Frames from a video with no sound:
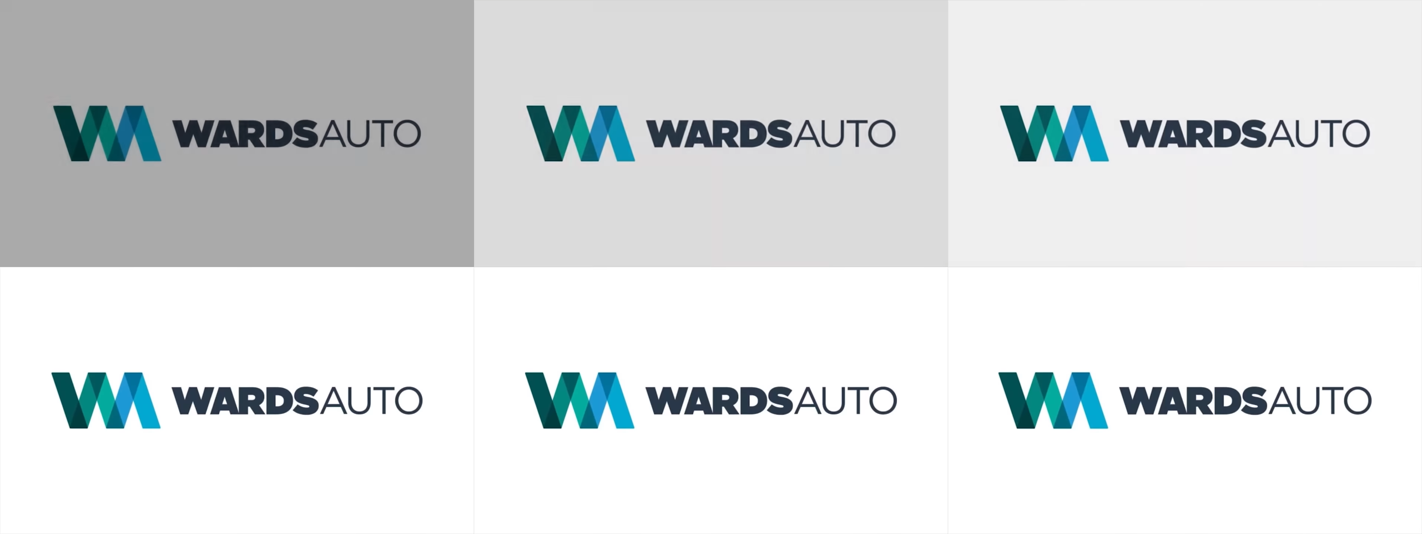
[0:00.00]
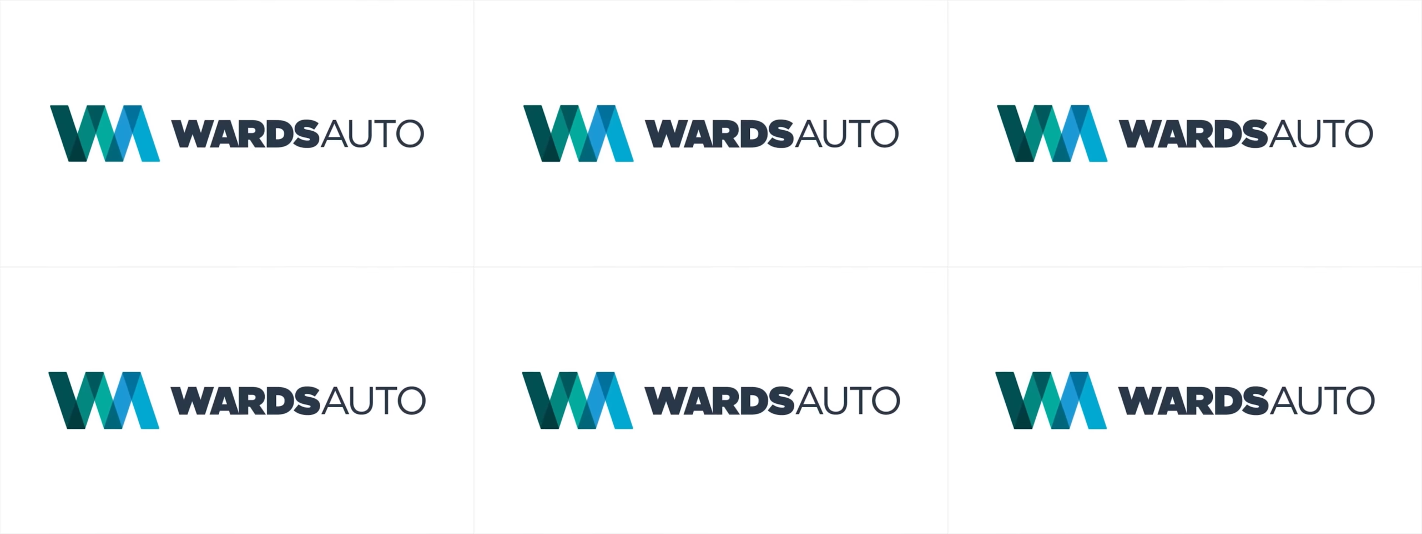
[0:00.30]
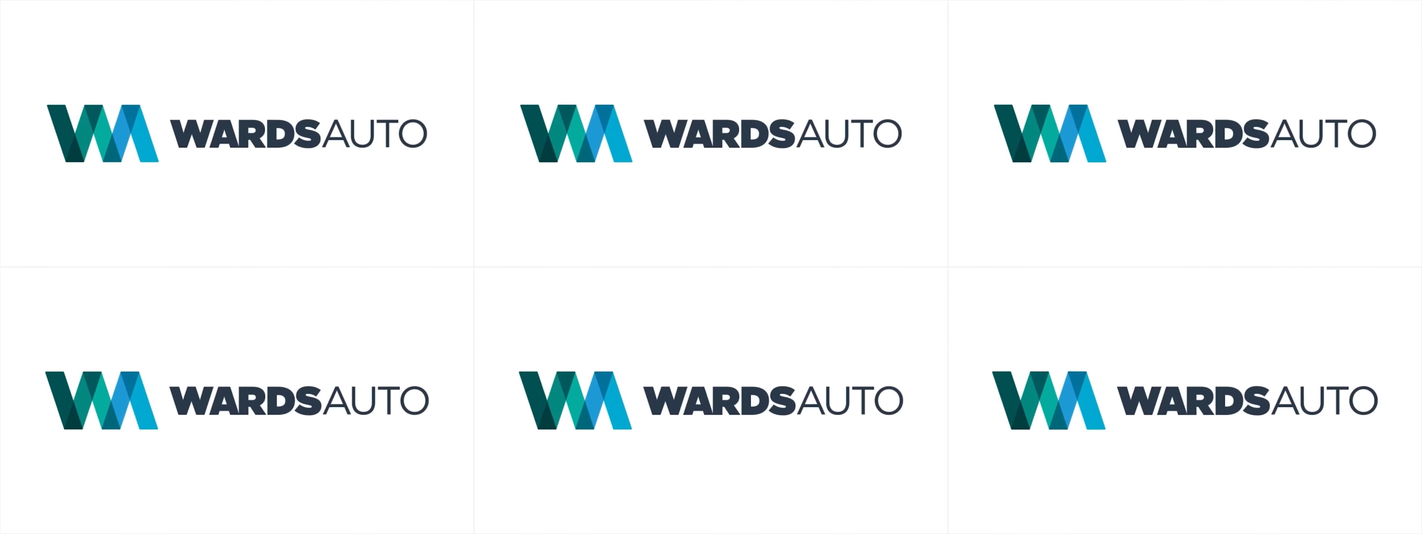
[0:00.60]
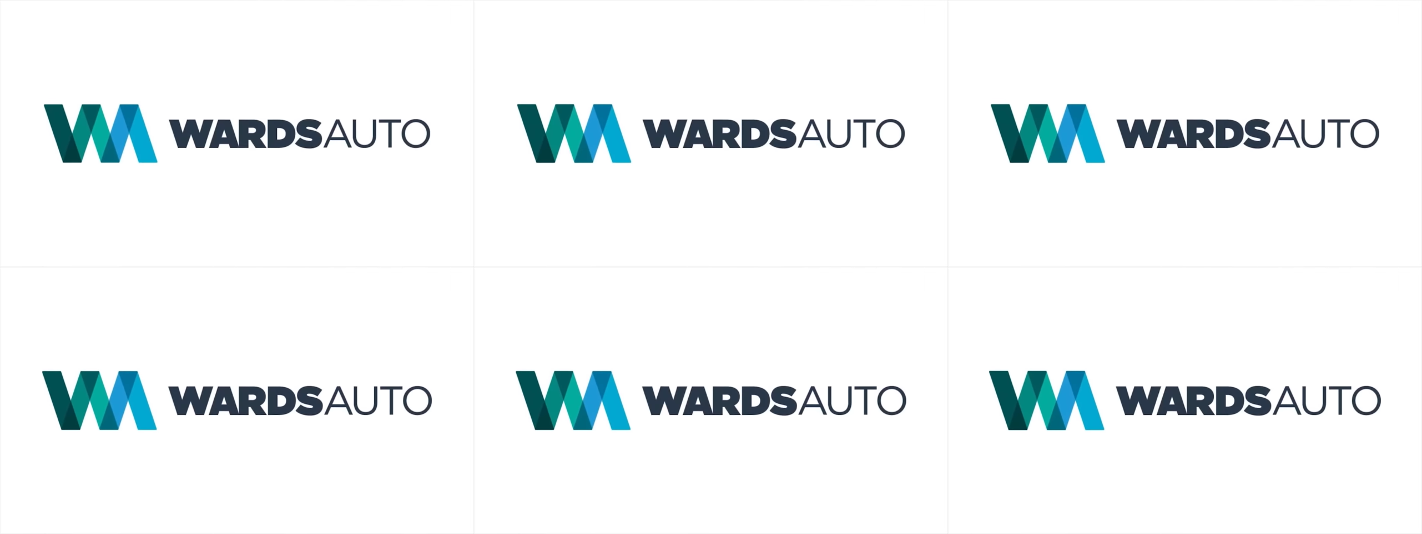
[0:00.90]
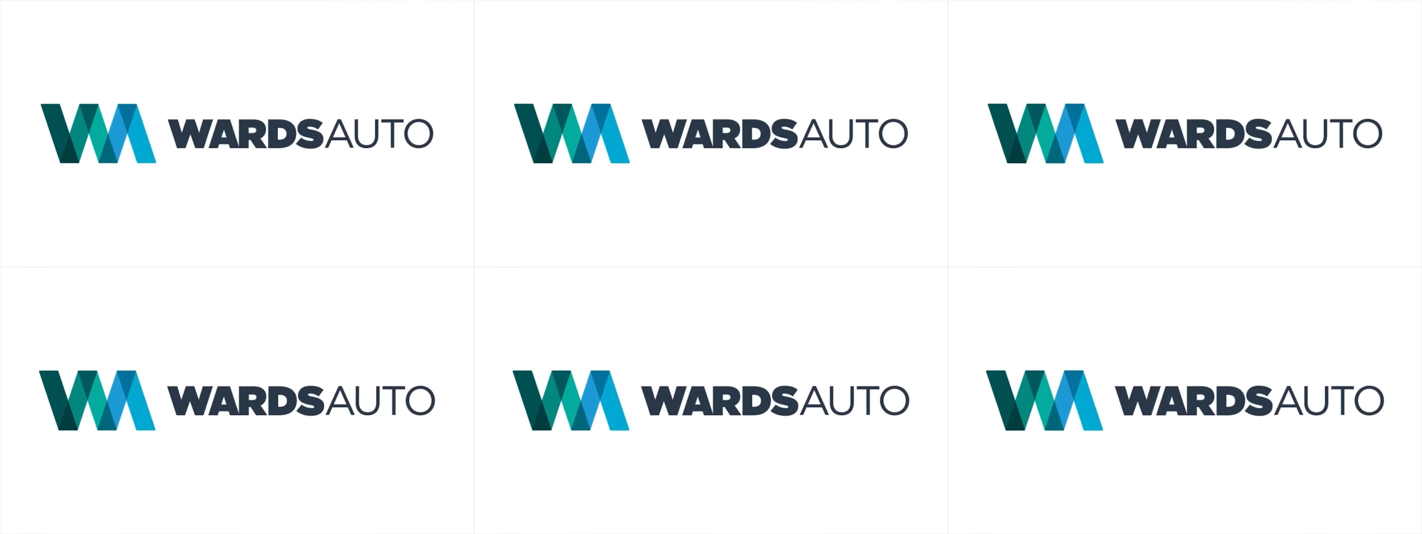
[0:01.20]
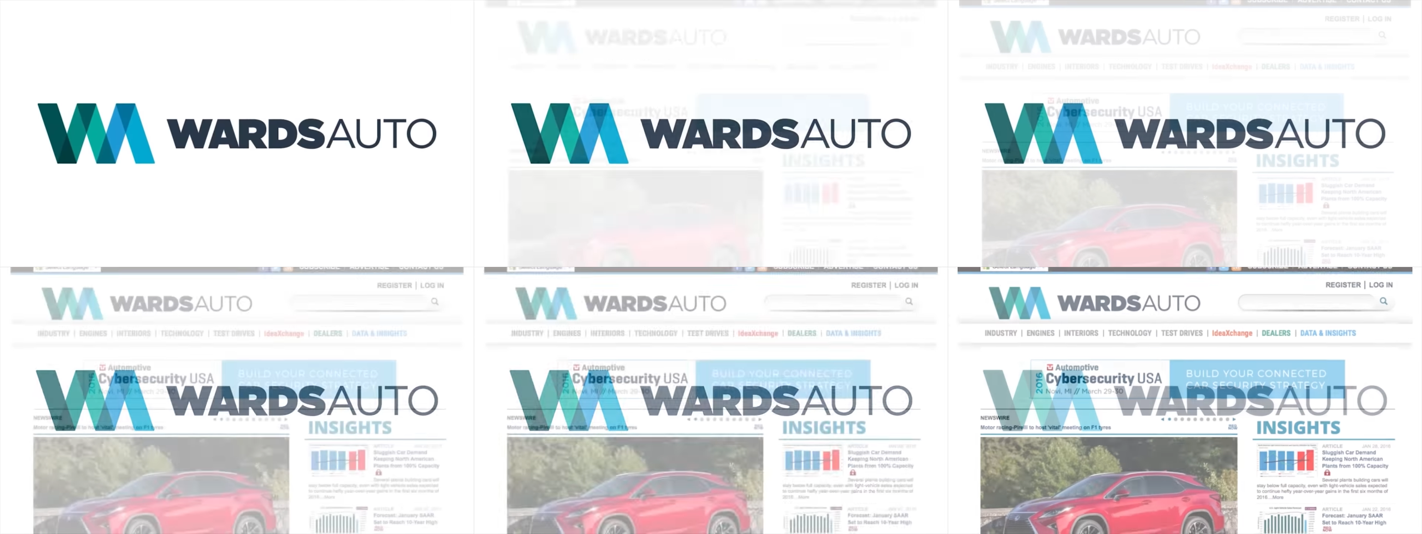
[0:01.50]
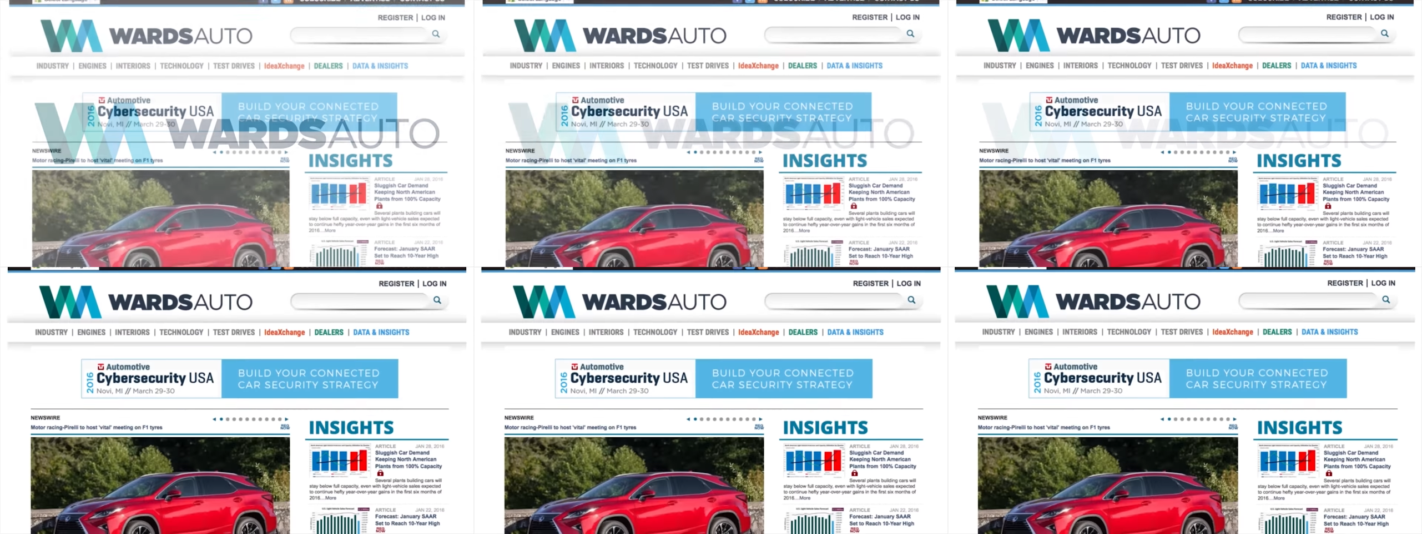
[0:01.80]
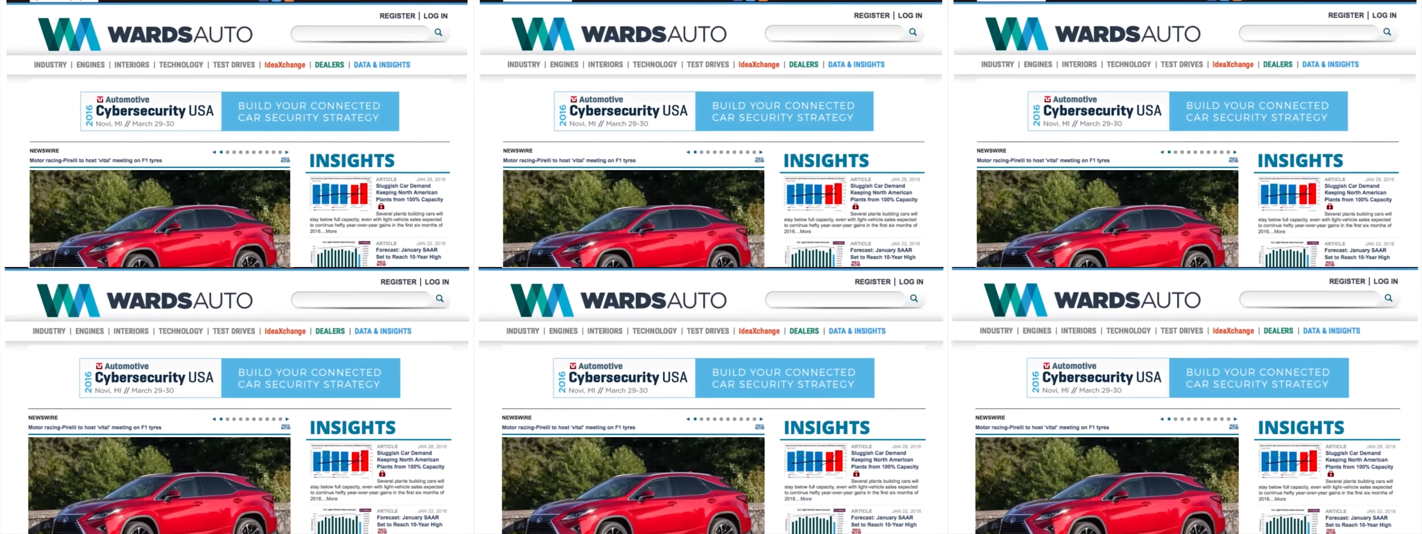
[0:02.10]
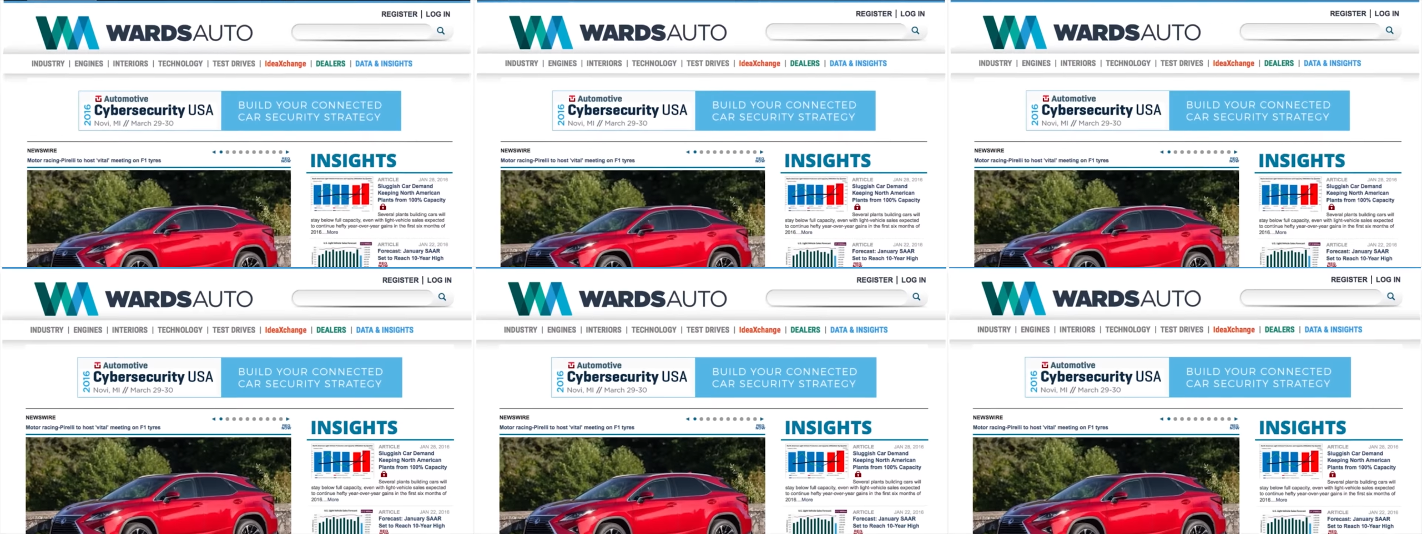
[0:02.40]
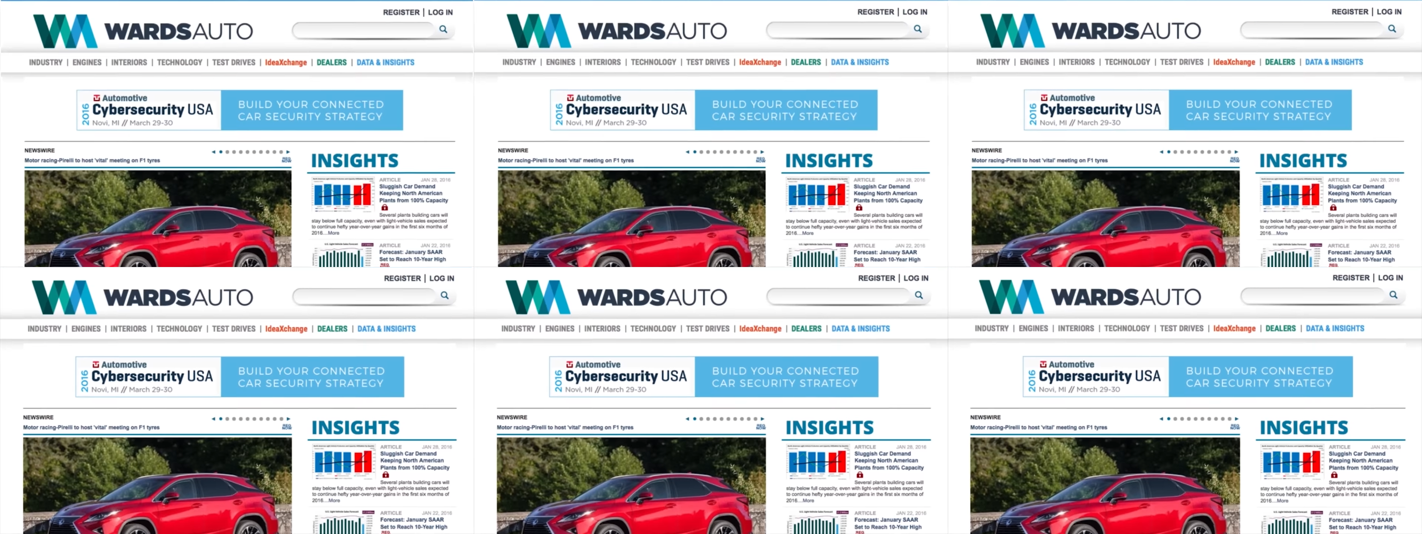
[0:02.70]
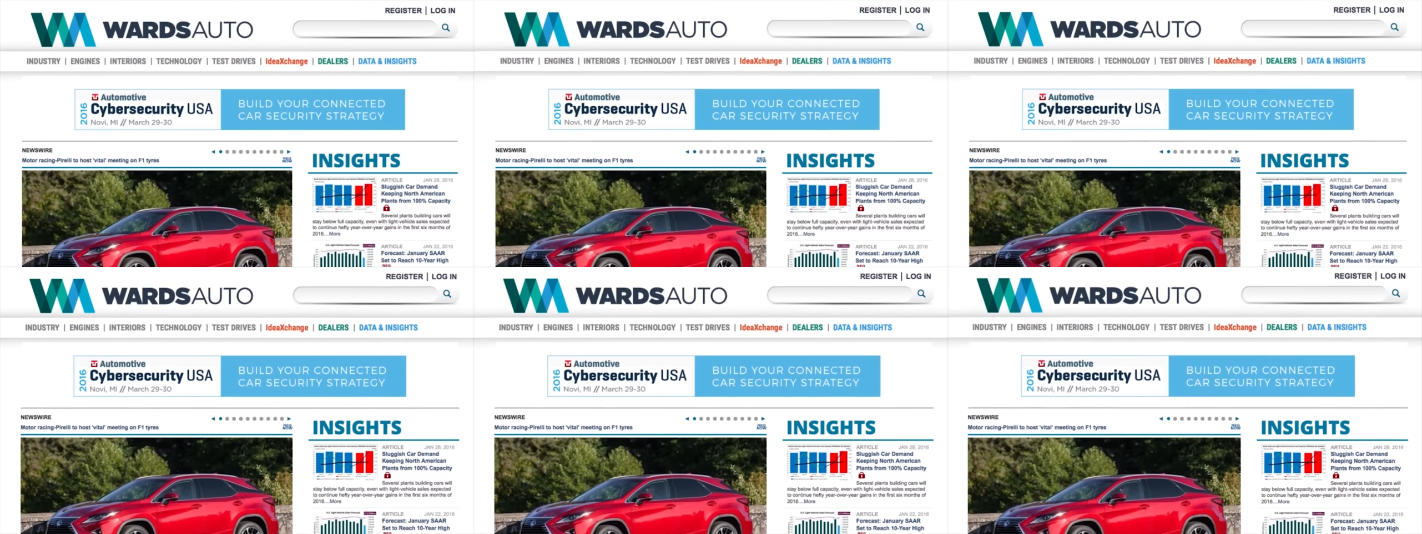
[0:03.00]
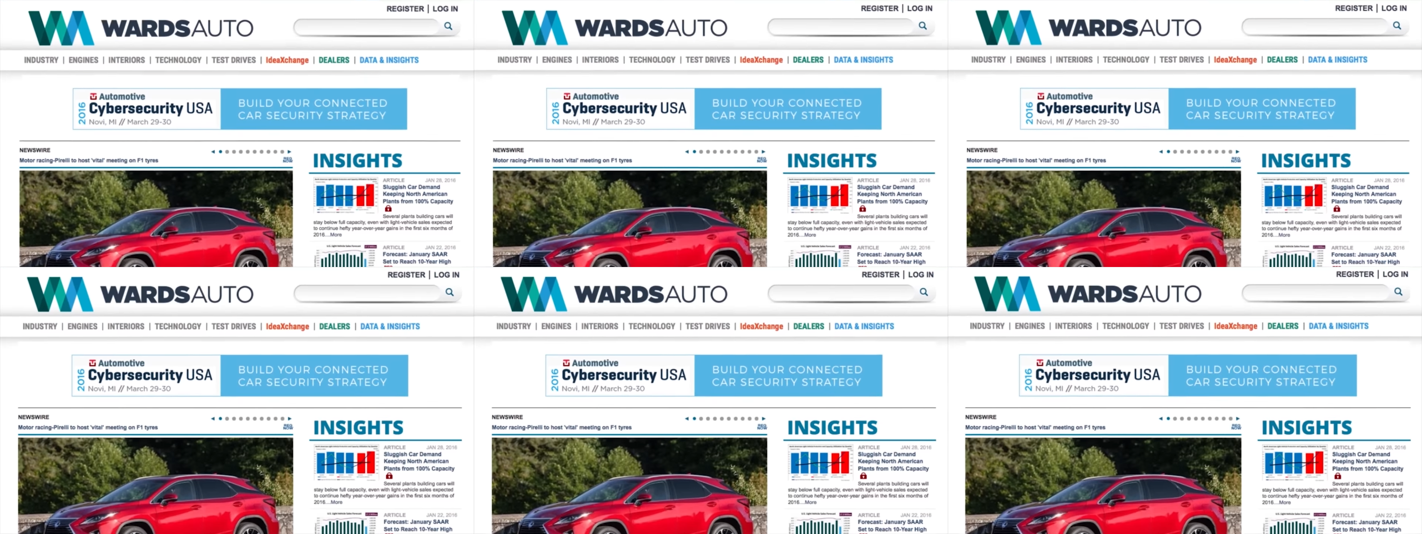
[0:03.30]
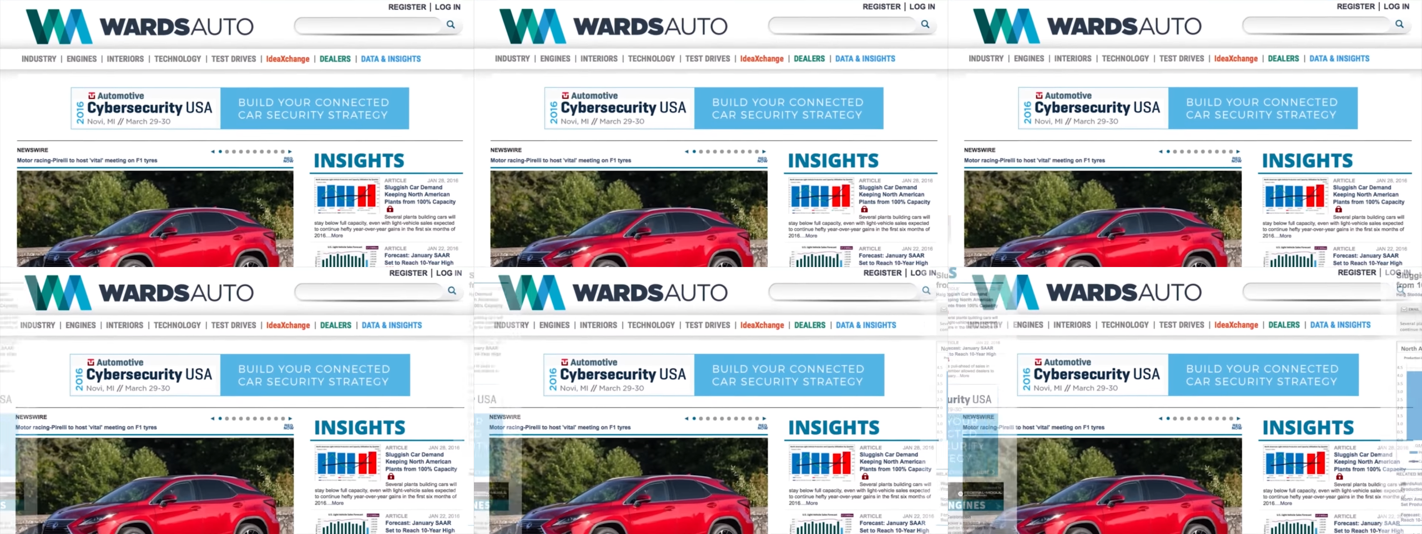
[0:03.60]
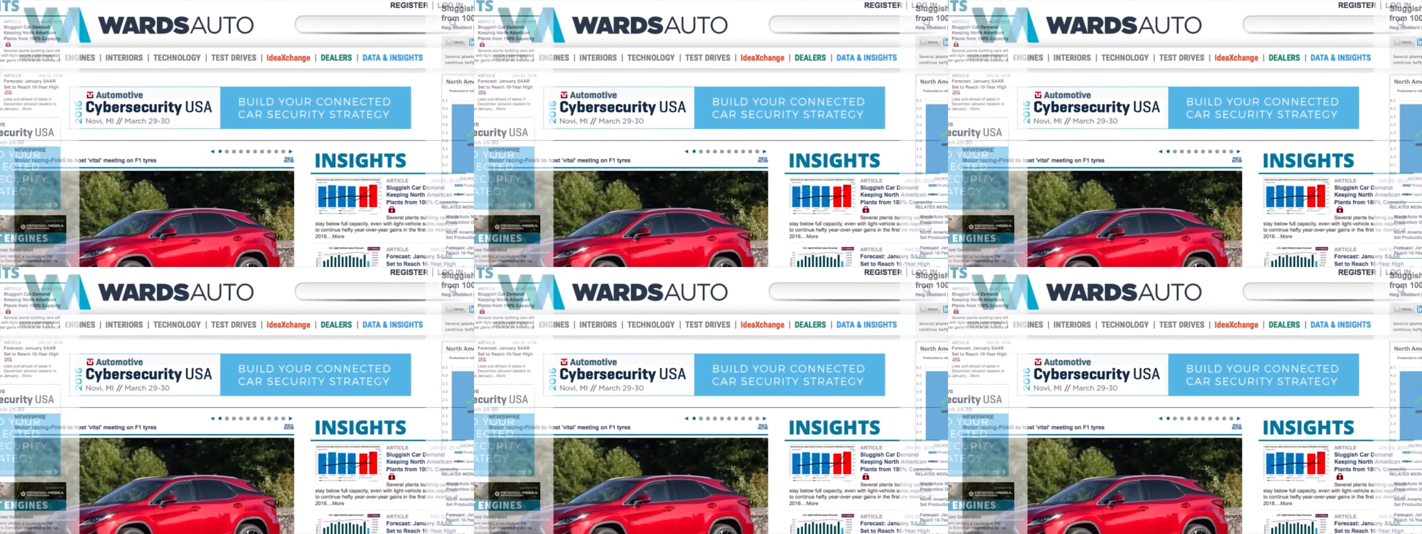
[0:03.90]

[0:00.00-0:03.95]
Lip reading: Nobody's mouth can be seen.